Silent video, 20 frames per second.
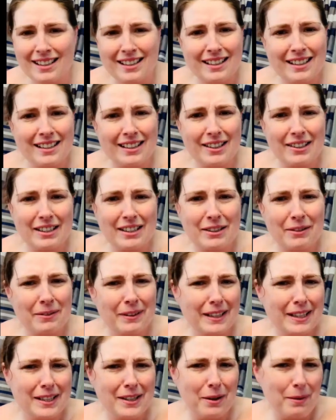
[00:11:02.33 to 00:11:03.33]
you know I don't
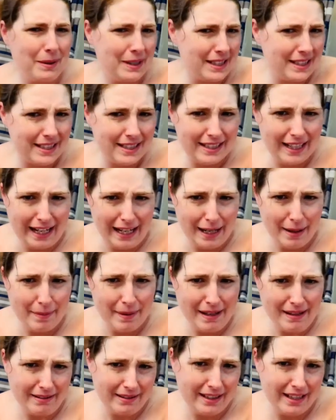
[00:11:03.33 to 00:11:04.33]
really know what to say
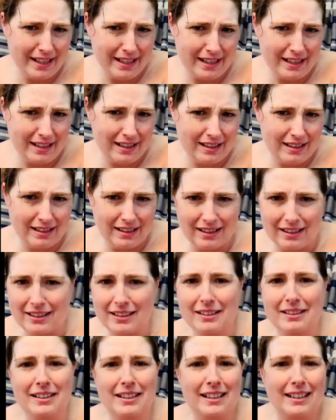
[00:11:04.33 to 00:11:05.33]
about that, other
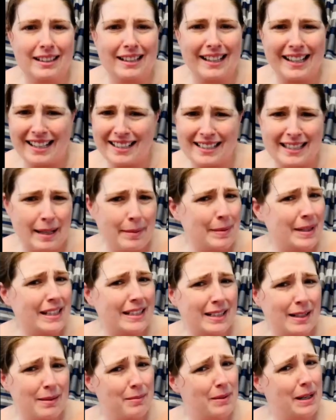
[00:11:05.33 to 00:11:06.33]
than I guess that means
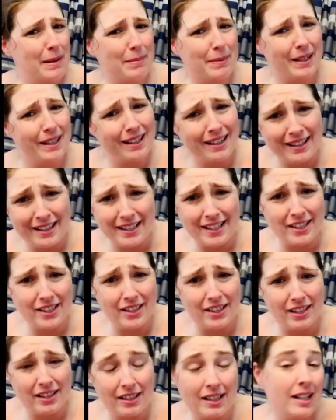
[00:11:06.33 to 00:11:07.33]
I'm right behind
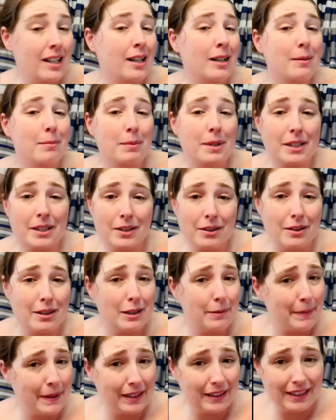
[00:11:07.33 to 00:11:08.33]
you. But dude's
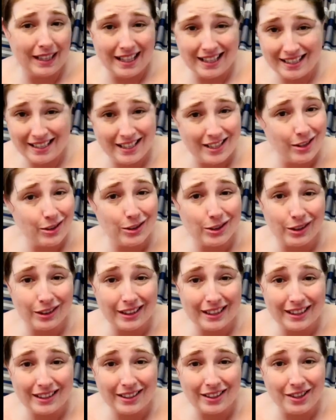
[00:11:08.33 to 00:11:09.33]
been a lot of years on
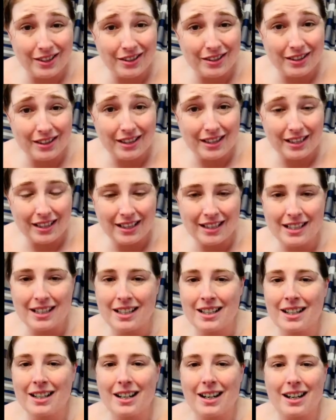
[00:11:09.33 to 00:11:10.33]
this earth.
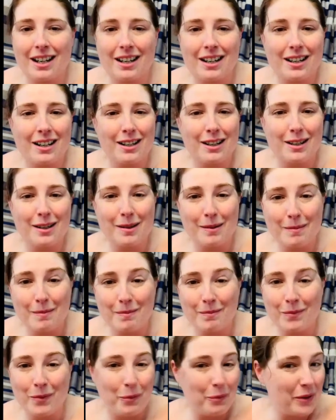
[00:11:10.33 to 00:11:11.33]

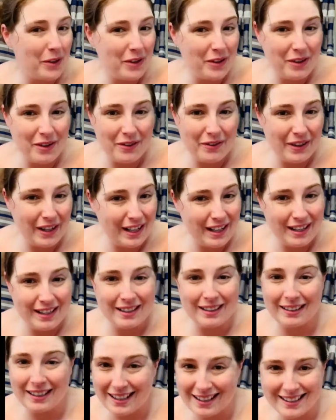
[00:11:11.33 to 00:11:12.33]
Um, we've had
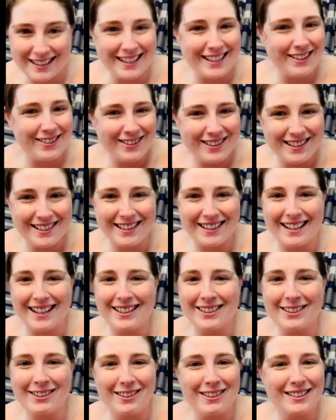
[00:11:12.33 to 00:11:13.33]
a lot of years
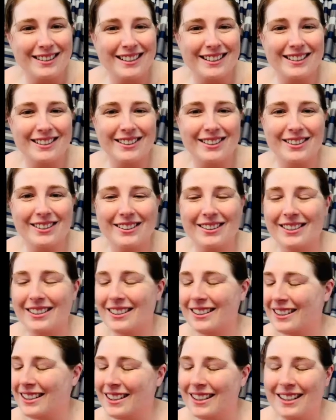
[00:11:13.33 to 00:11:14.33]
together on this earth.
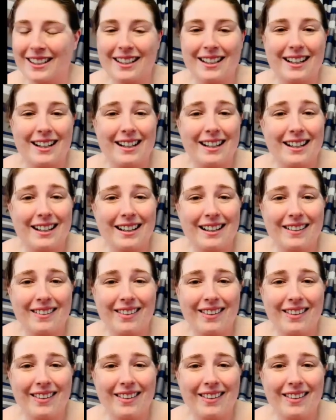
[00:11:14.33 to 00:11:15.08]
Uh,